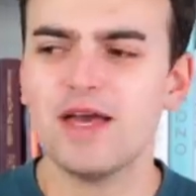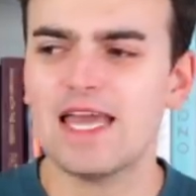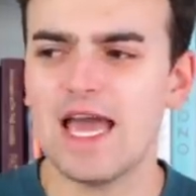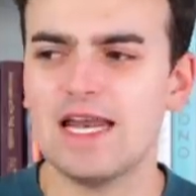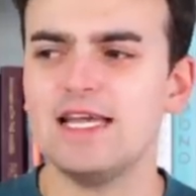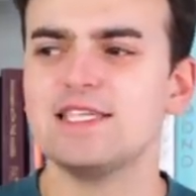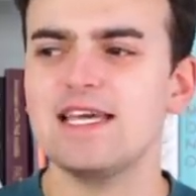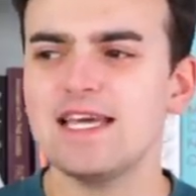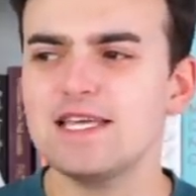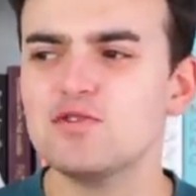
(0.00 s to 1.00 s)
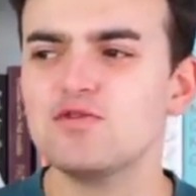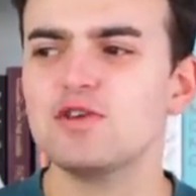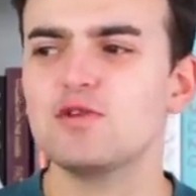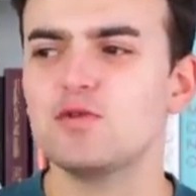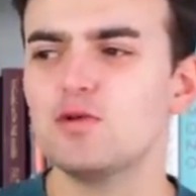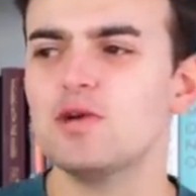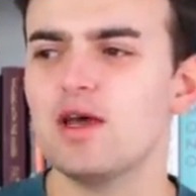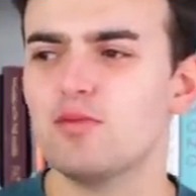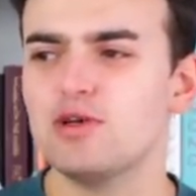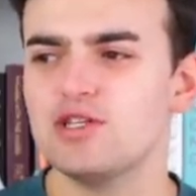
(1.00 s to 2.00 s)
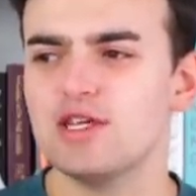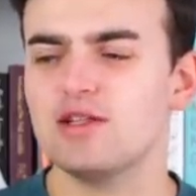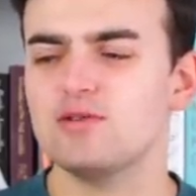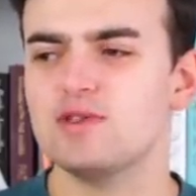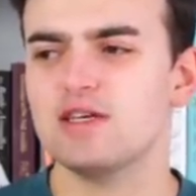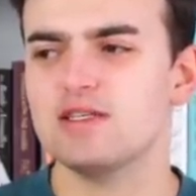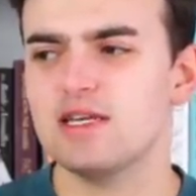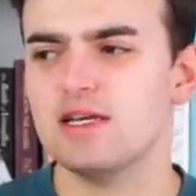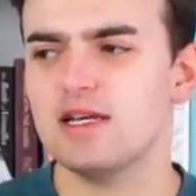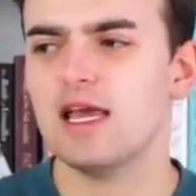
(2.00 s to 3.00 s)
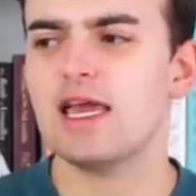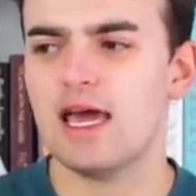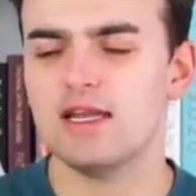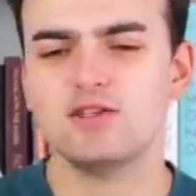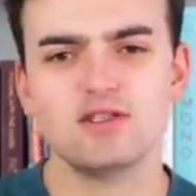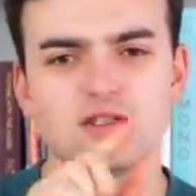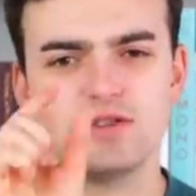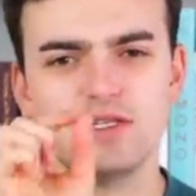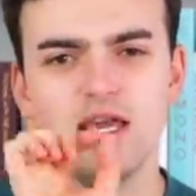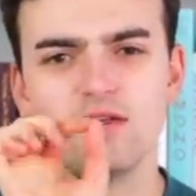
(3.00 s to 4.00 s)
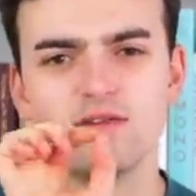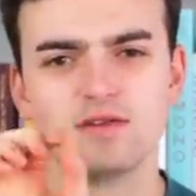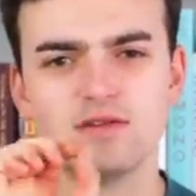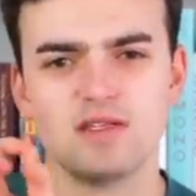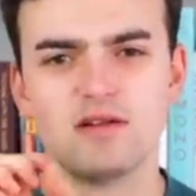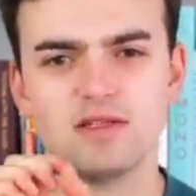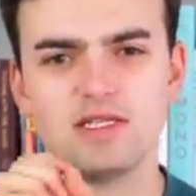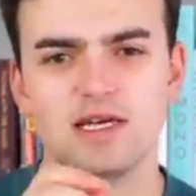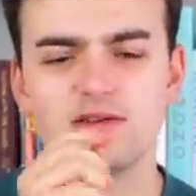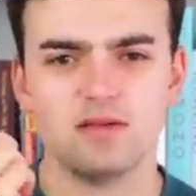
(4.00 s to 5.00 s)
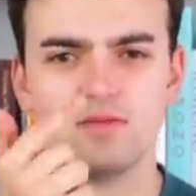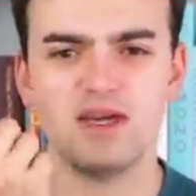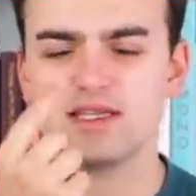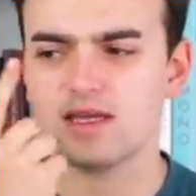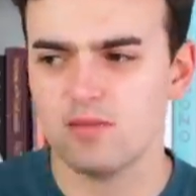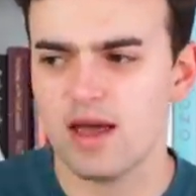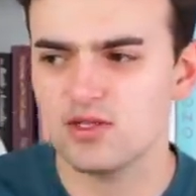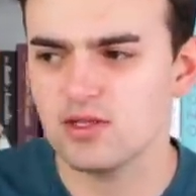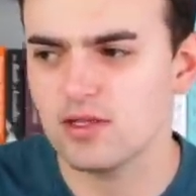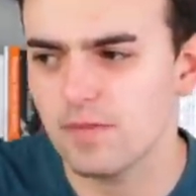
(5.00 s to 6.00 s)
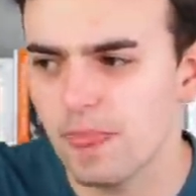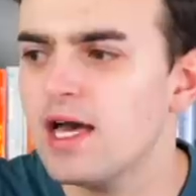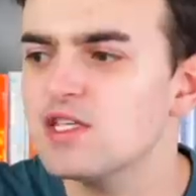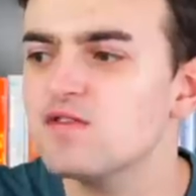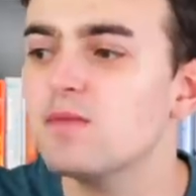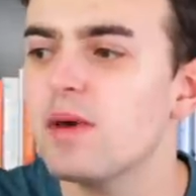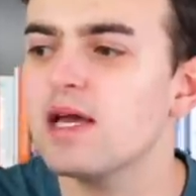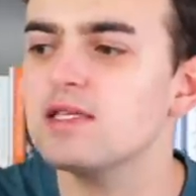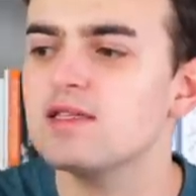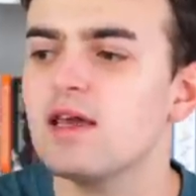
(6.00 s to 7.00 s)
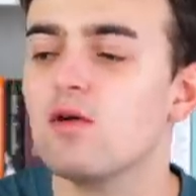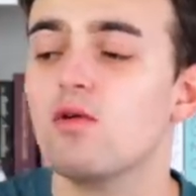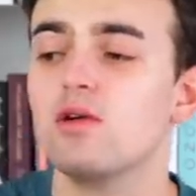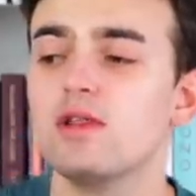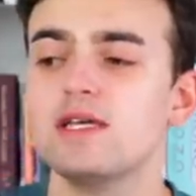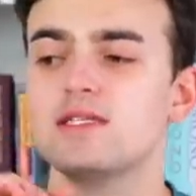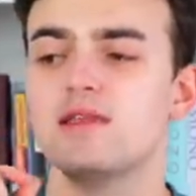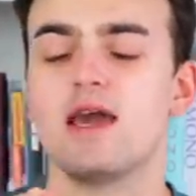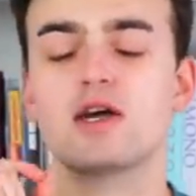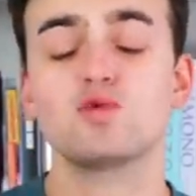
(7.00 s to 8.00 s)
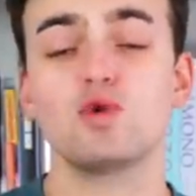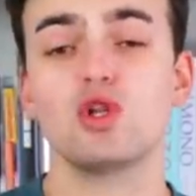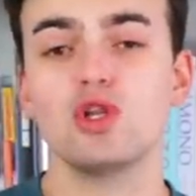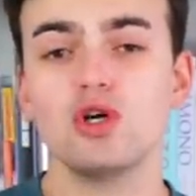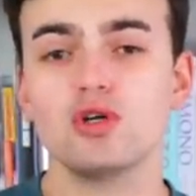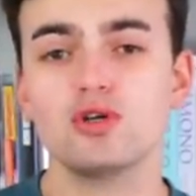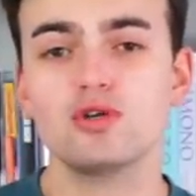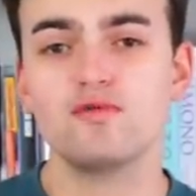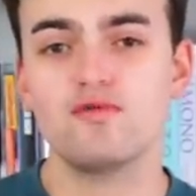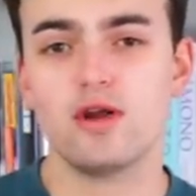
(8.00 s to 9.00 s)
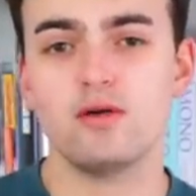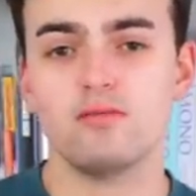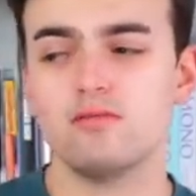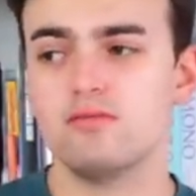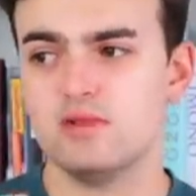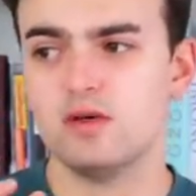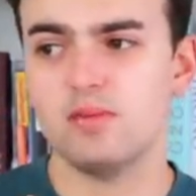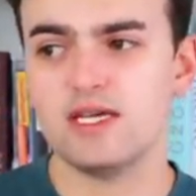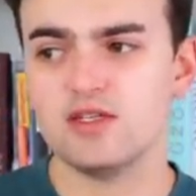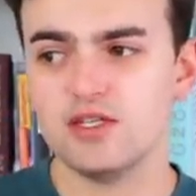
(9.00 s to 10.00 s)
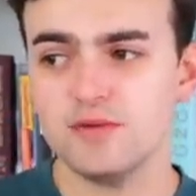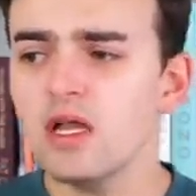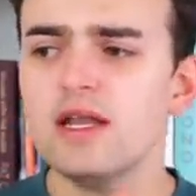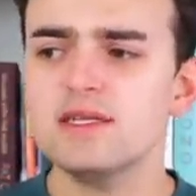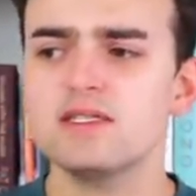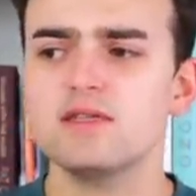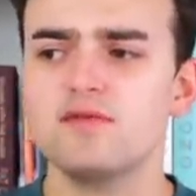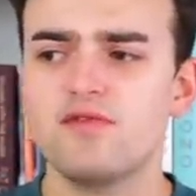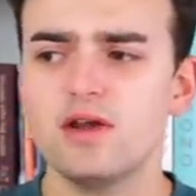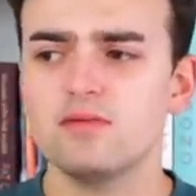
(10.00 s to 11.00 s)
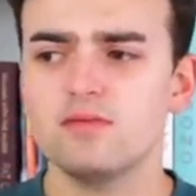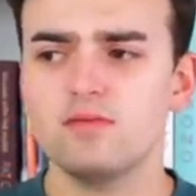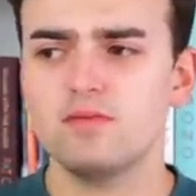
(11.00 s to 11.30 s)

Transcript: again, it, it is really cool. I appreciate that Lucien did it. Again, it's just taking those little subtle details and mixing and matching them. As for the pants, they correlate to the actual look from the blazer and it's a front